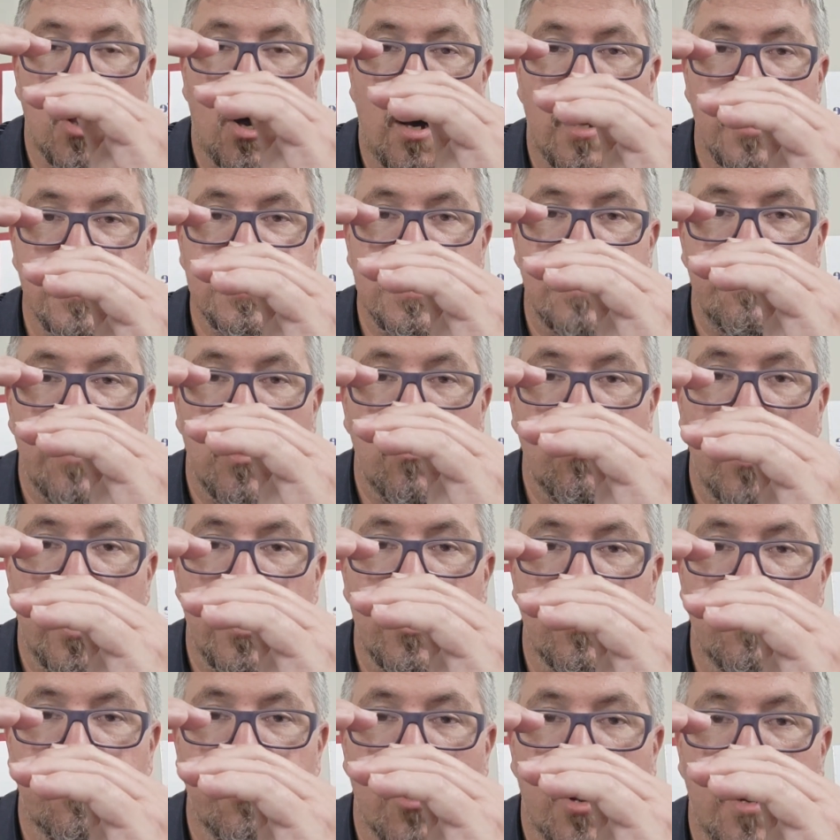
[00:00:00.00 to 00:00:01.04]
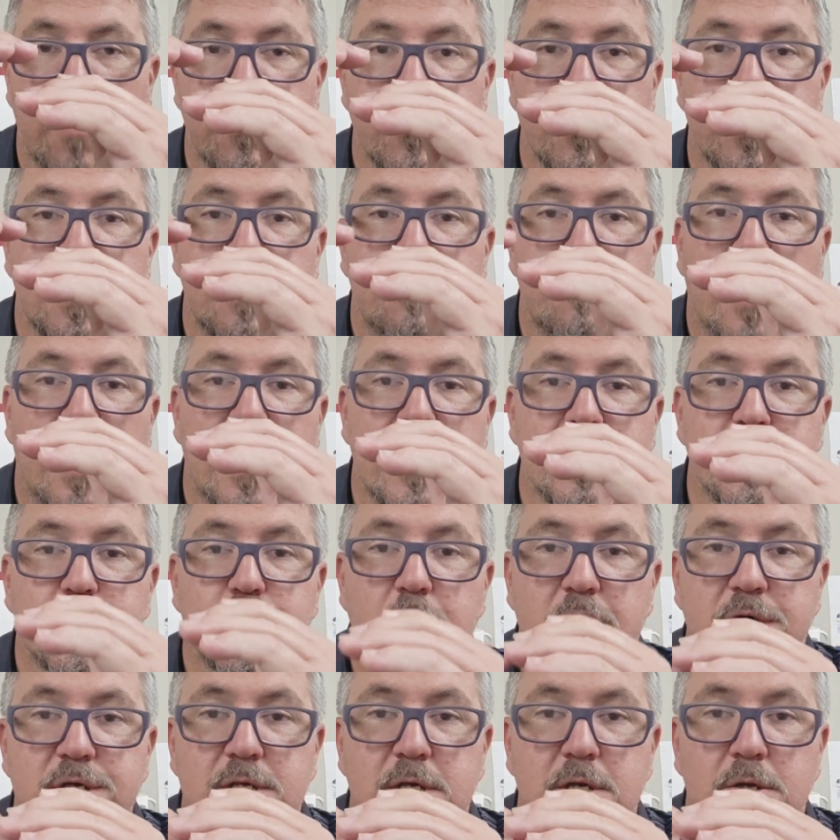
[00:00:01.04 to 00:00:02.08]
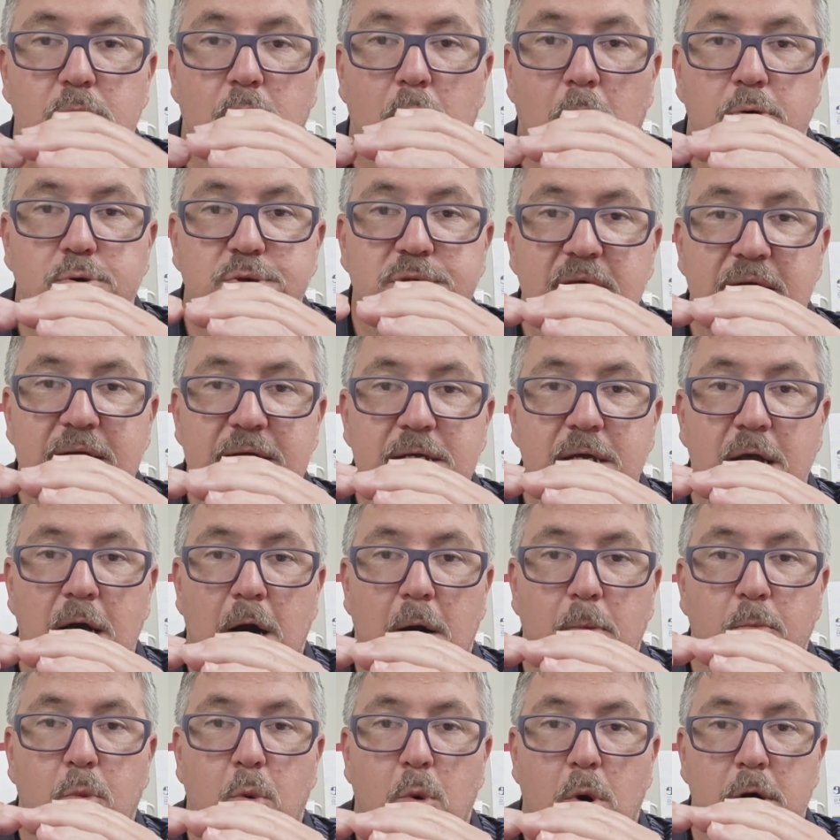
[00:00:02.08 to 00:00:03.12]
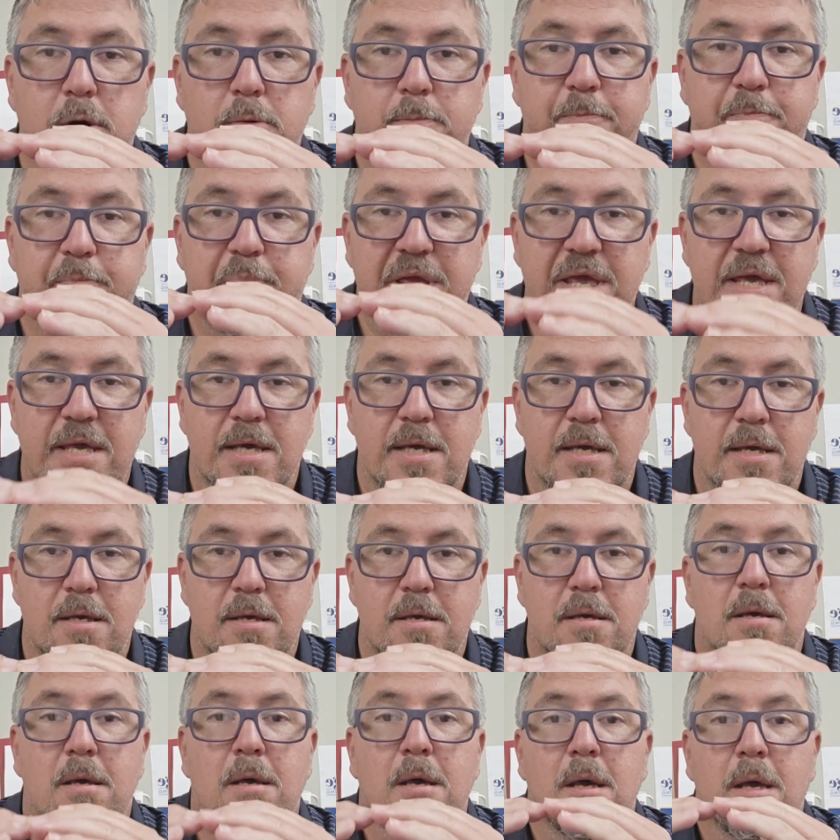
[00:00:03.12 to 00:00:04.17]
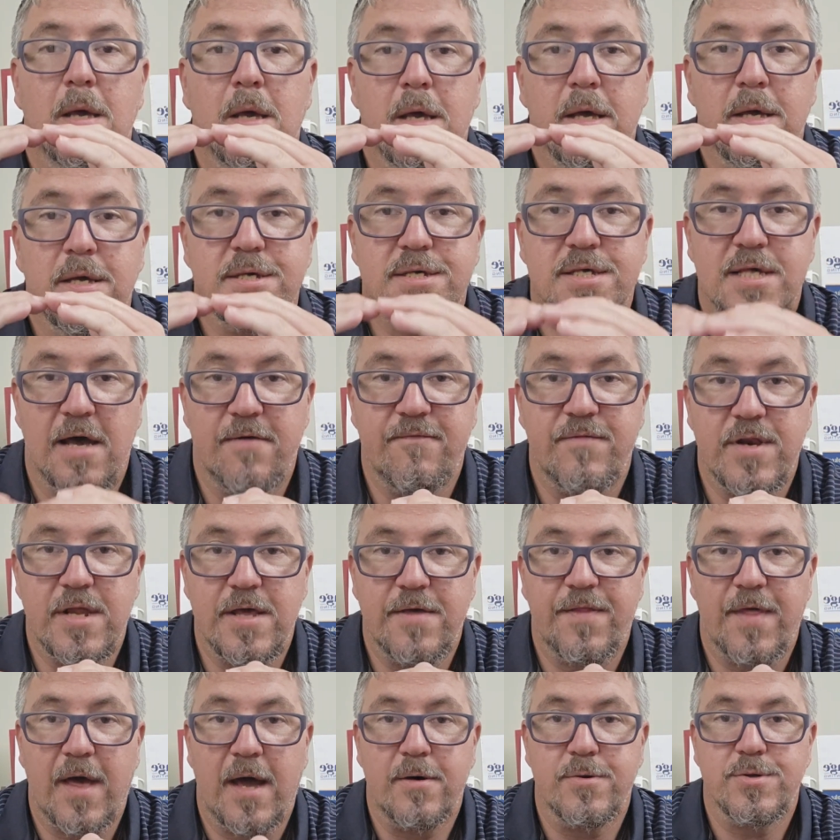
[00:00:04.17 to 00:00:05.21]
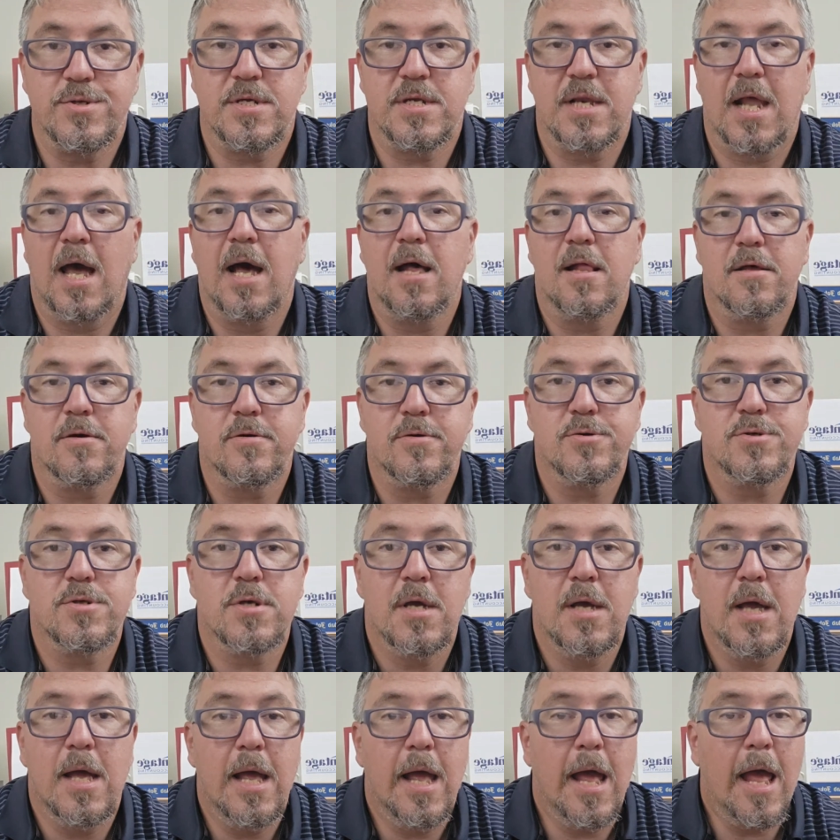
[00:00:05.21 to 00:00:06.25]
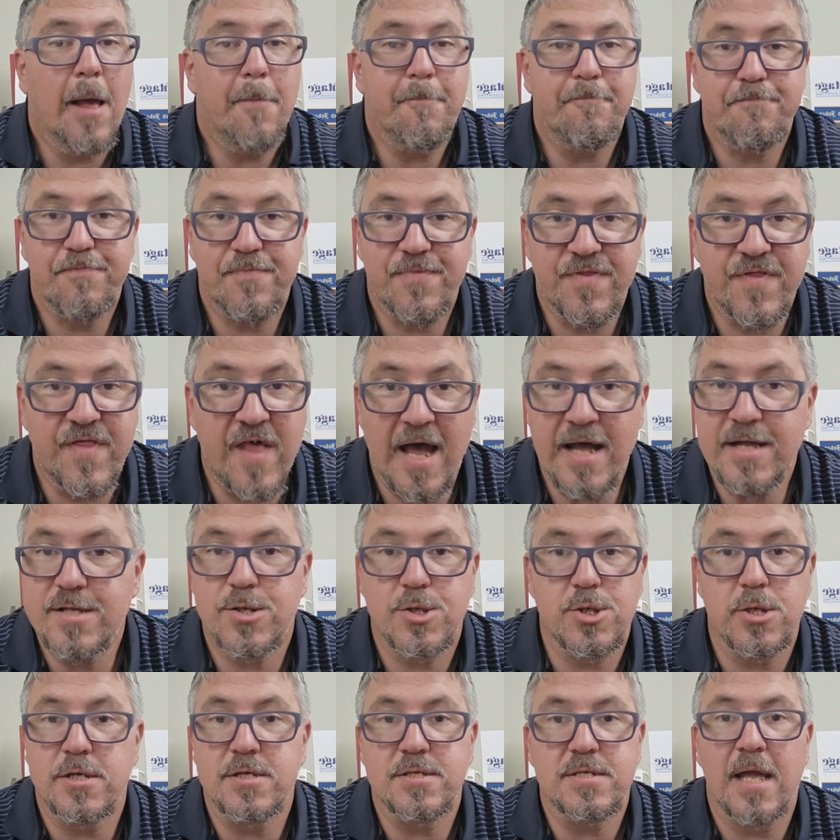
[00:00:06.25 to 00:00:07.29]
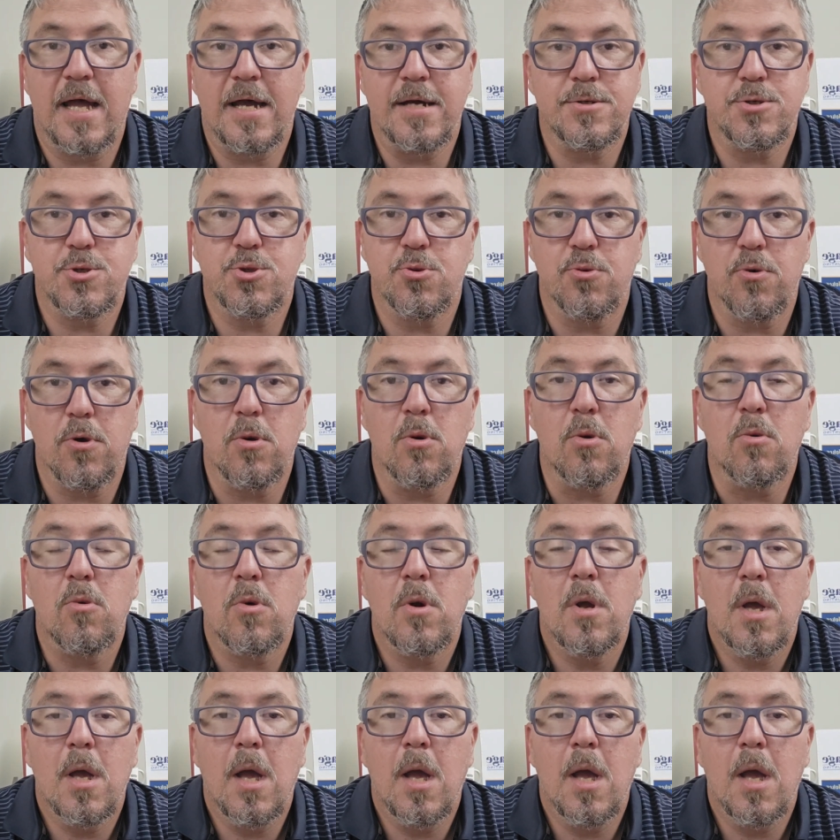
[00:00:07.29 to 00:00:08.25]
loss on my rental property. My adjusted gross income will be $70,000. That's just not true